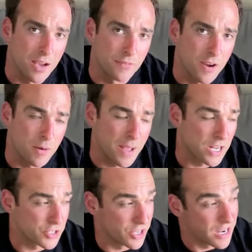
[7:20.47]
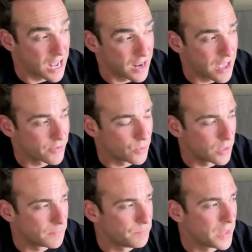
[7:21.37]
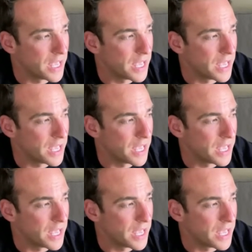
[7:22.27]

a Hellfire Match to not having one,